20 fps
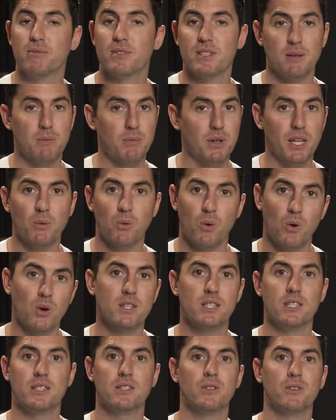somebody
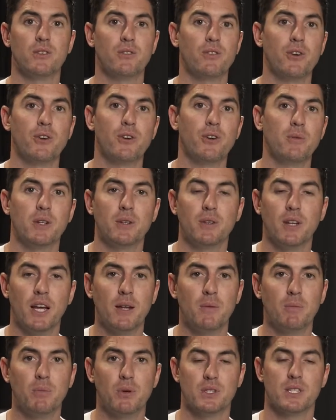walks into the room
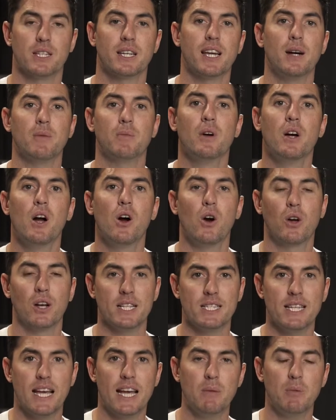and puts a cup on a
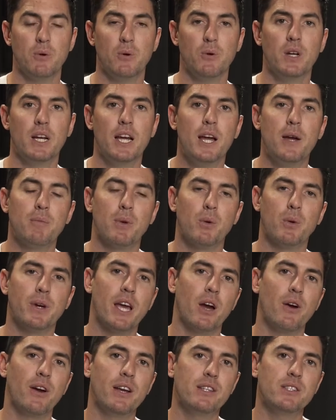table, but we're
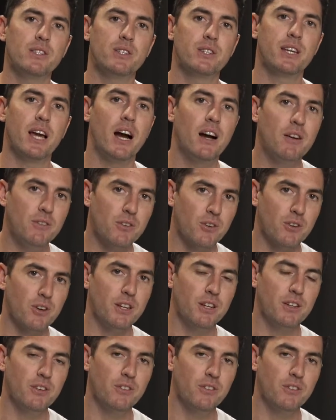going to cover it